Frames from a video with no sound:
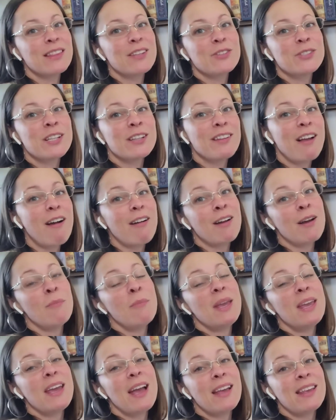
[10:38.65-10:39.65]
There's a lot
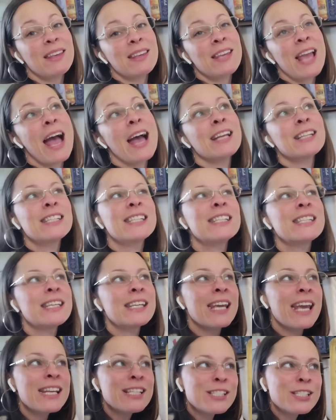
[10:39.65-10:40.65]
coming
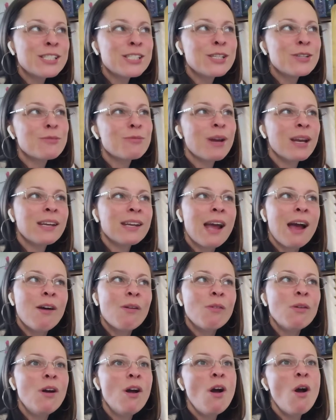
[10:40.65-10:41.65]
against you right now,